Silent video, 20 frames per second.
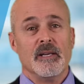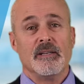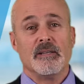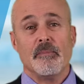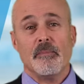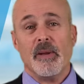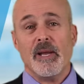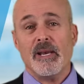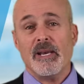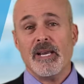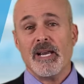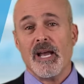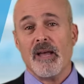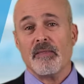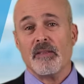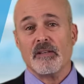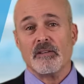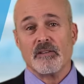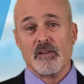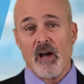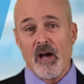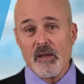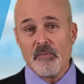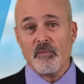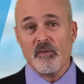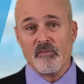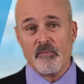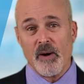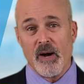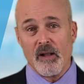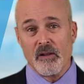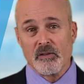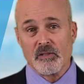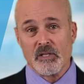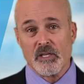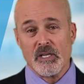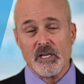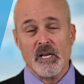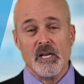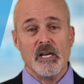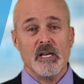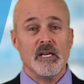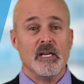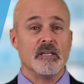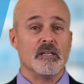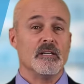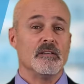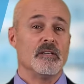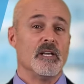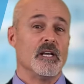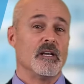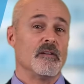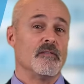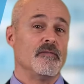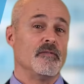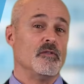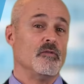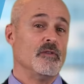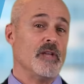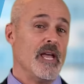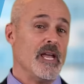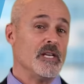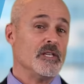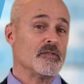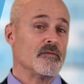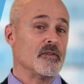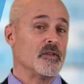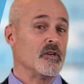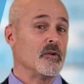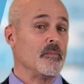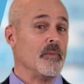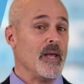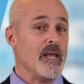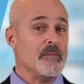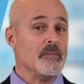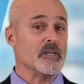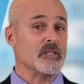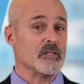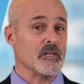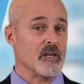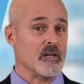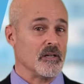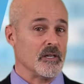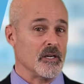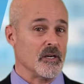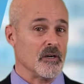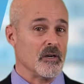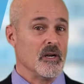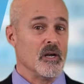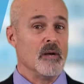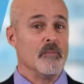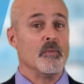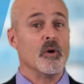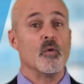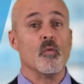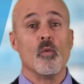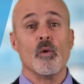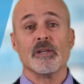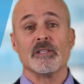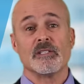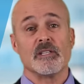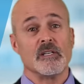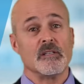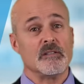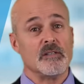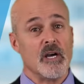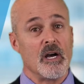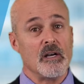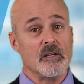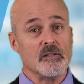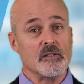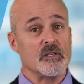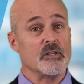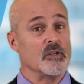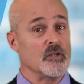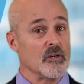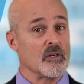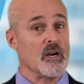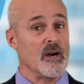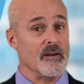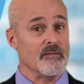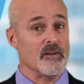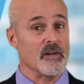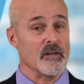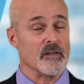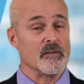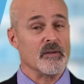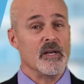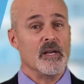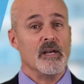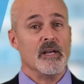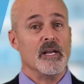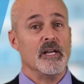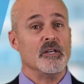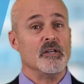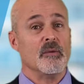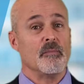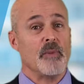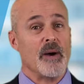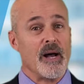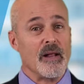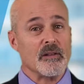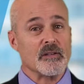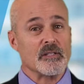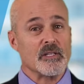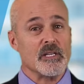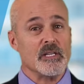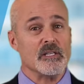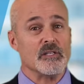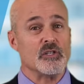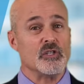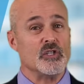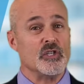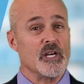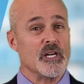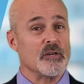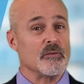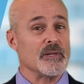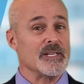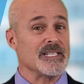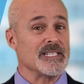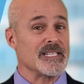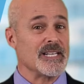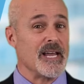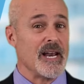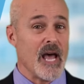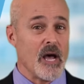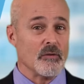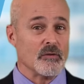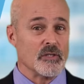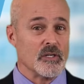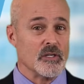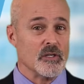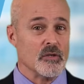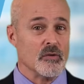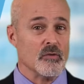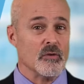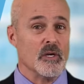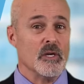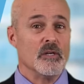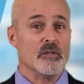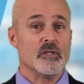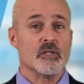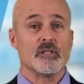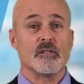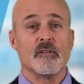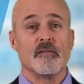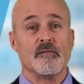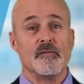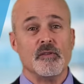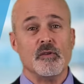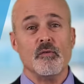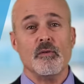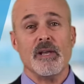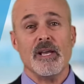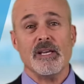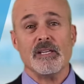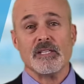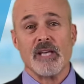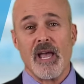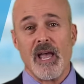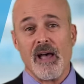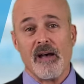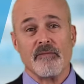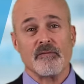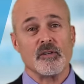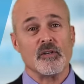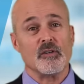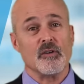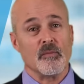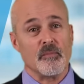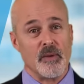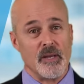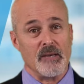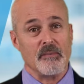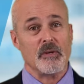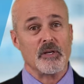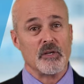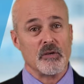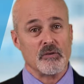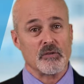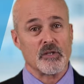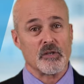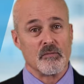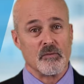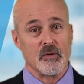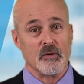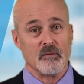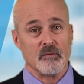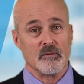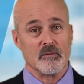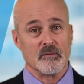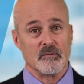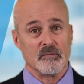Depending on the type of policy, it can take a few days for your payment to clear, but once it does, you're covered, and your policy is generally sent out to you just a few days after your payment goes through.